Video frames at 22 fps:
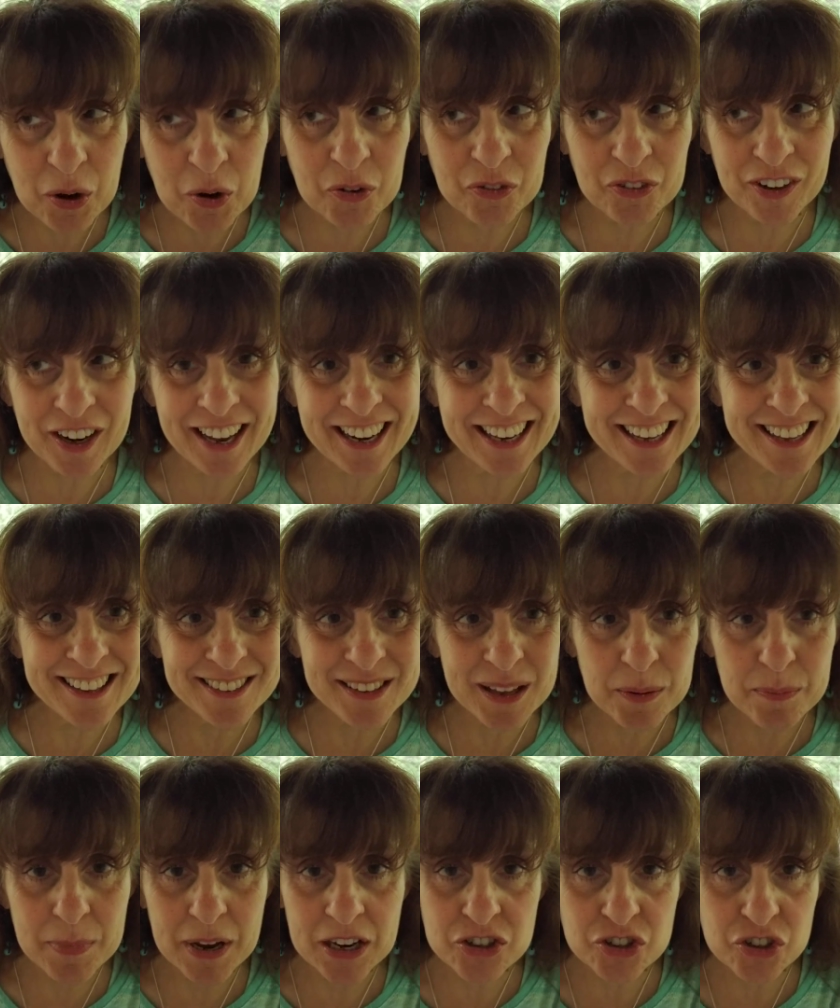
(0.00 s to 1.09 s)
over at
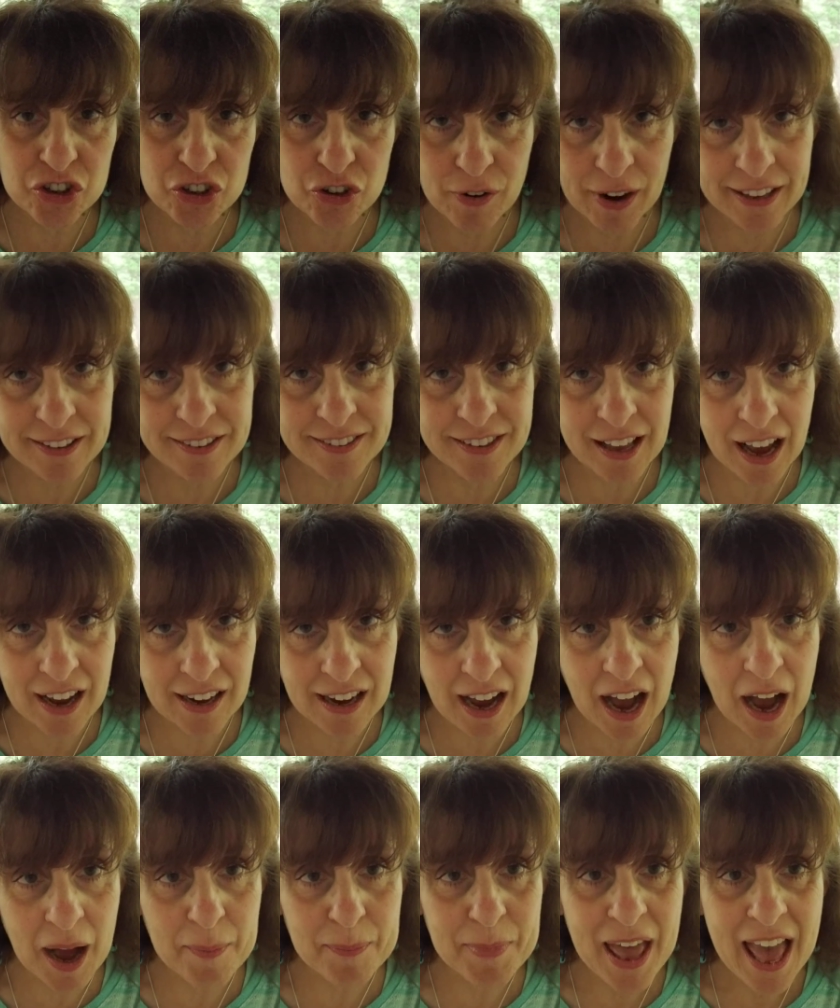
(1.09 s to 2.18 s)

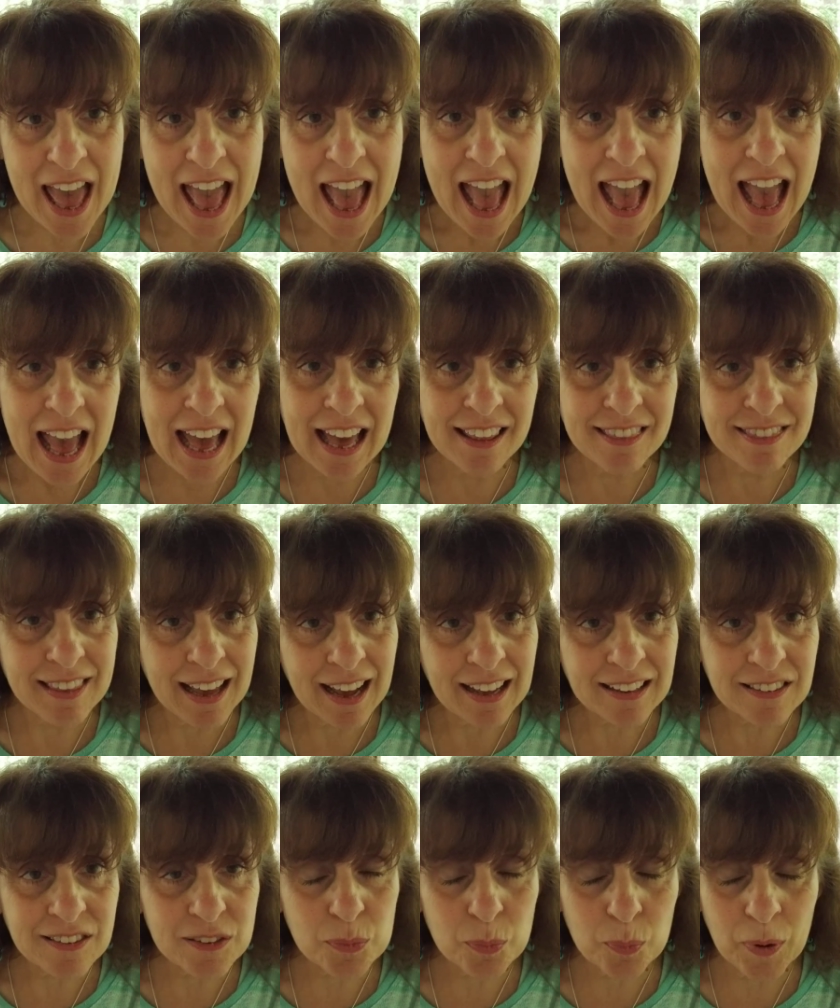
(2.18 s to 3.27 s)
hisunmeasuredgrace.com and
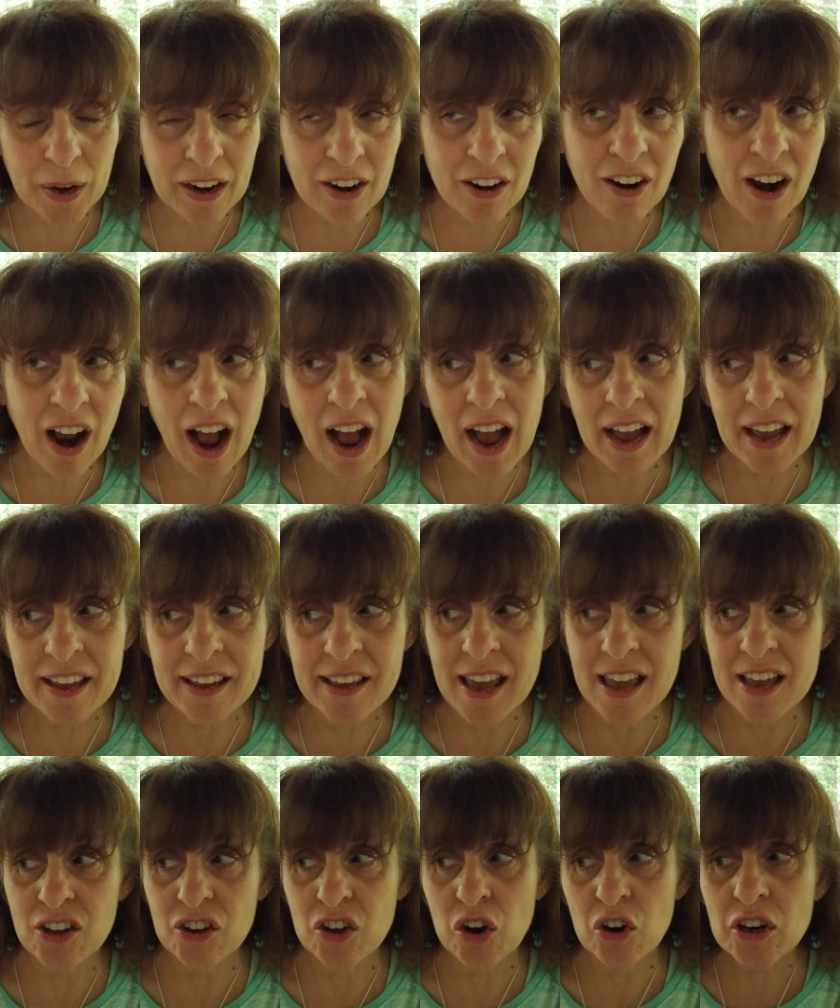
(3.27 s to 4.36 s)
that's where I
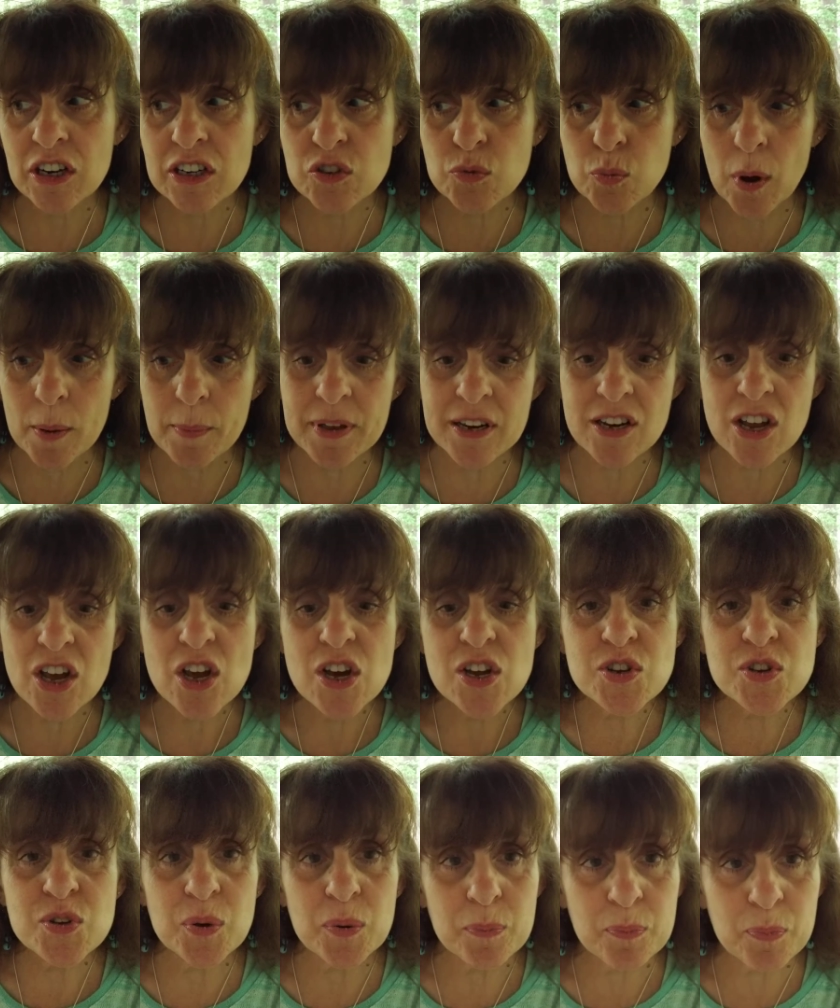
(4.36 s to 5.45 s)
encourage women
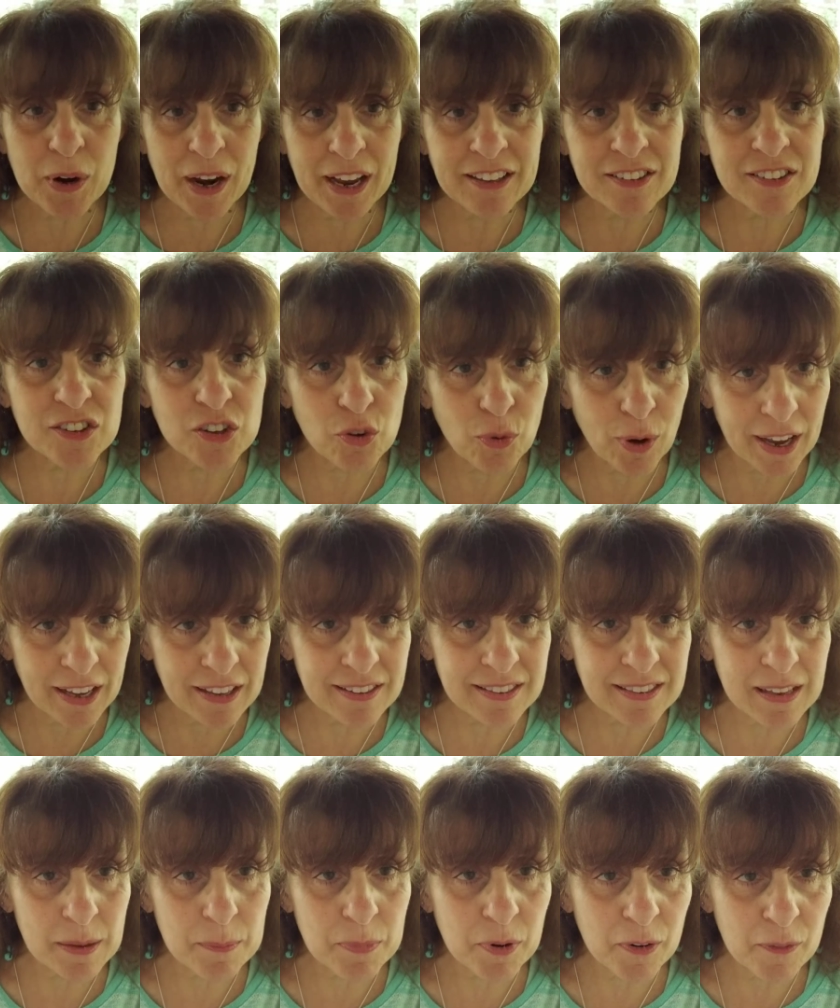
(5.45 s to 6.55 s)
to embrace grace
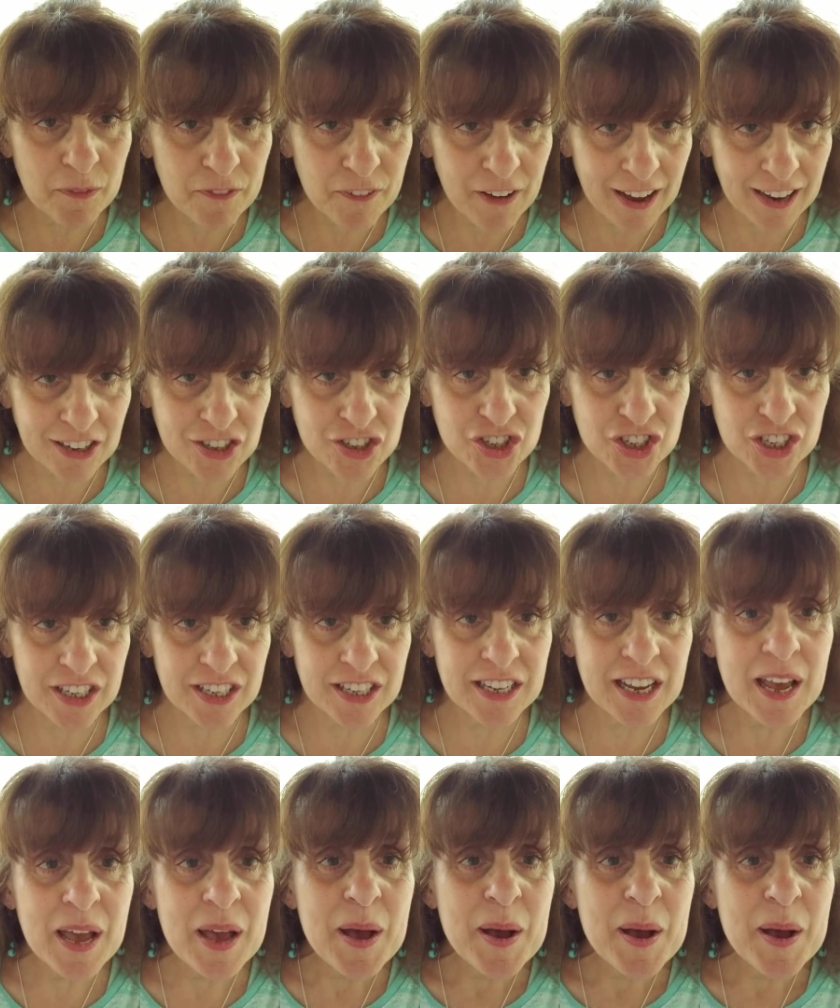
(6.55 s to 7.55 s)
imperfection